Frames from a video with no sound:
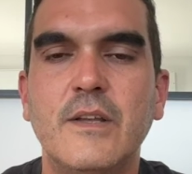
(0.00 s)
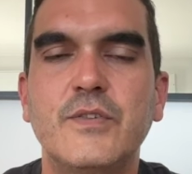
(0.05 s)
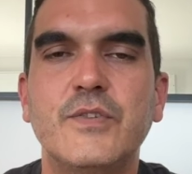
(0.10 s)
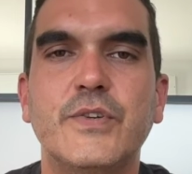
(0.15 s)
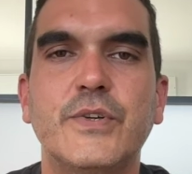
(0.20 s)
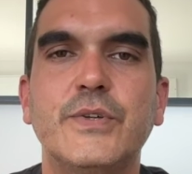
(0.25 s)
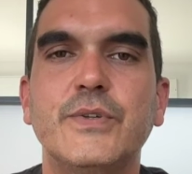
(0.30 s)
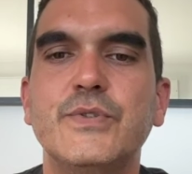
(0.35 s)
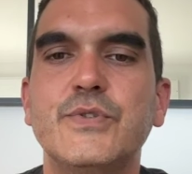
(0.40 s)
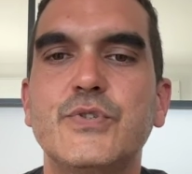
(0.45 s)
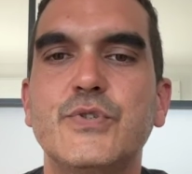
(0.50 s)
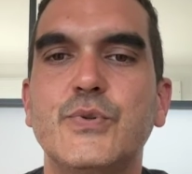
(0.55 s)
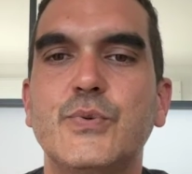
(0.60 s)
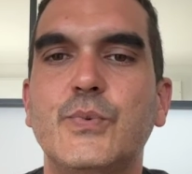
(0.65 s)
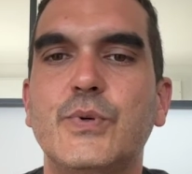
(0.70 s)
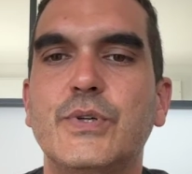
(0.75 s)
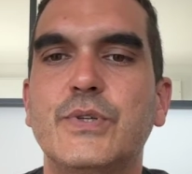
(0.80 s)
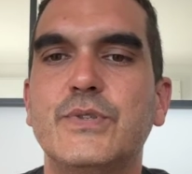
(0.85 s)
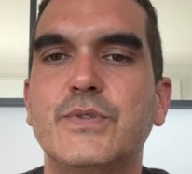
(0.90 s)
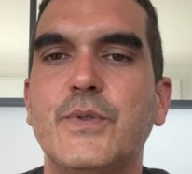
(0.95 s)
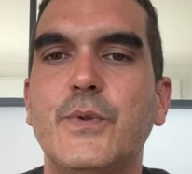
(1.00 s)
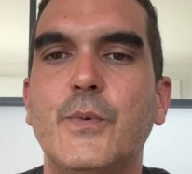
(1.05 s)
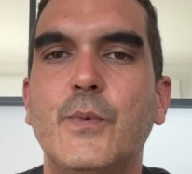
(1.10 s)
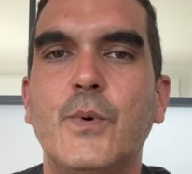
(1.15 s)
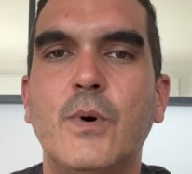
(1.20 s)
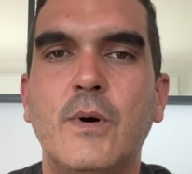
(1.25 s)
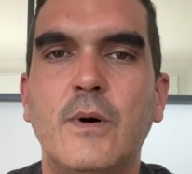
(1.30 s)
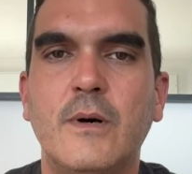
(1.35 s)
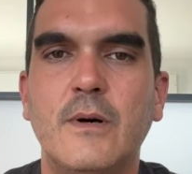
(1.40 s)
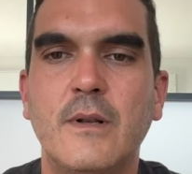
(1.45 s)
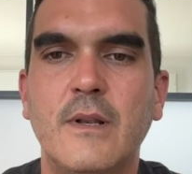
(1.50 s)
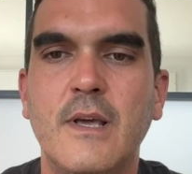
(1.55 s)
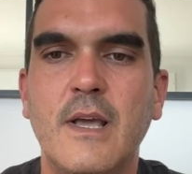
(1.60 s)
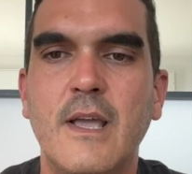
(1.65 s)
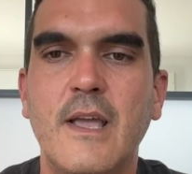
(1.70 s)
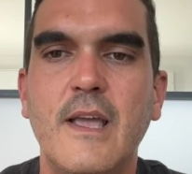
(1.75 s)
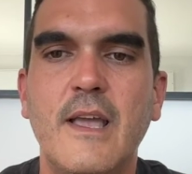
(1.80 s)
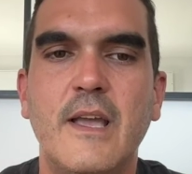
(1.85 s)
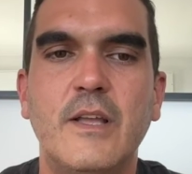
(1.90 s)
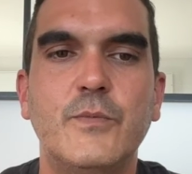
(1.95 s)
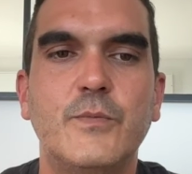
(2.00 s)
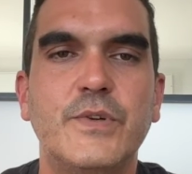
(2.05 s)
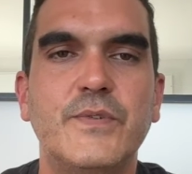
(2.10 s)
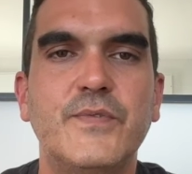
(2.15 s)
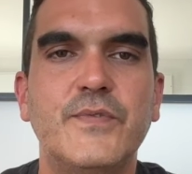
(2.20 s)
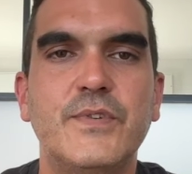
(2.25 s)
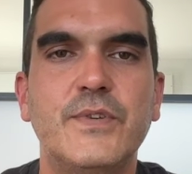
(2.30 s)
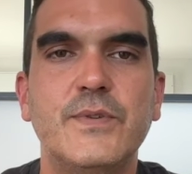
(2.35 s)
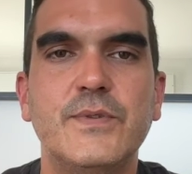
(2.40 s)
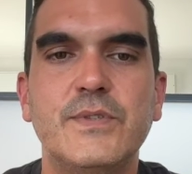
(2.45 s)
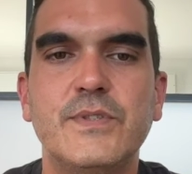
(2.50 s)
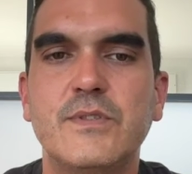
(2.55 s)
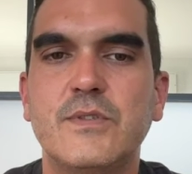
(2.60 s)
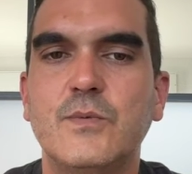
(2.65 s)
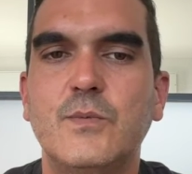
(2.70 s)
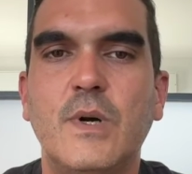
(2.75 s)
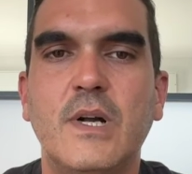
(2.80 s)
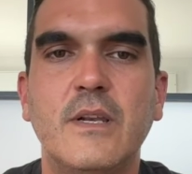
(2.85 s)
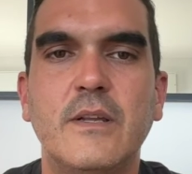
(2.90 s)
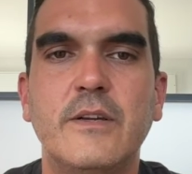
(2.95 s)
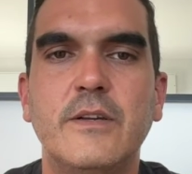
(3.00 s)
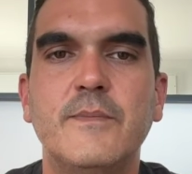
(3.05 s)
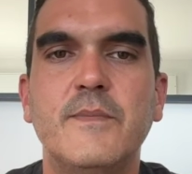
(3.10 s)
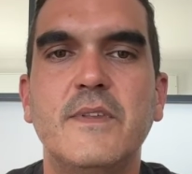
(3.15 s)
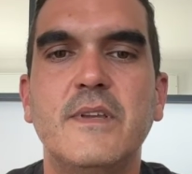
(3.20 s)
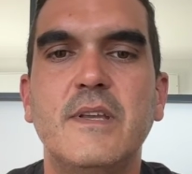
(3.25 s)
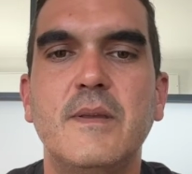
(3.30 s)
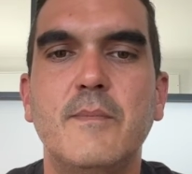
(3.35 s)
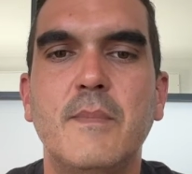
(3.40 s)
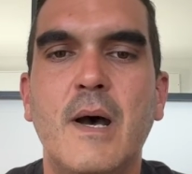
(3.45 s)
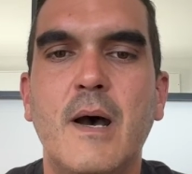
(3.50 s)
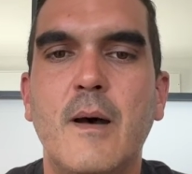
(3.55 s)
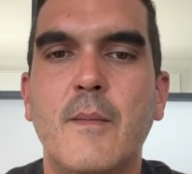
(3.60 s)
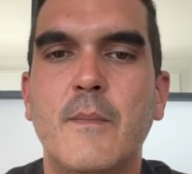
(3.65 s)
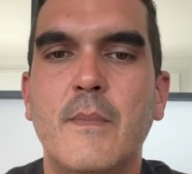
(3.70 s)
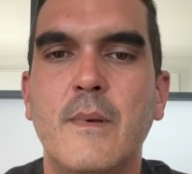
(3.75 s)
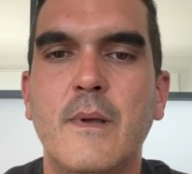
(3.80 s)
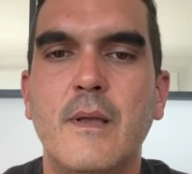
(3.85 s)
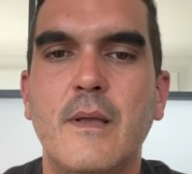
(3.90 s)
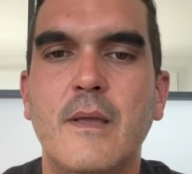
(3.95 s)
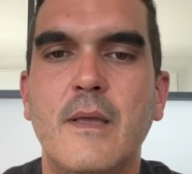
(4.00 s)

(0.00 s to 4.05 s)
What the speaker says: turned toward the wall and refused to welcome the Imam,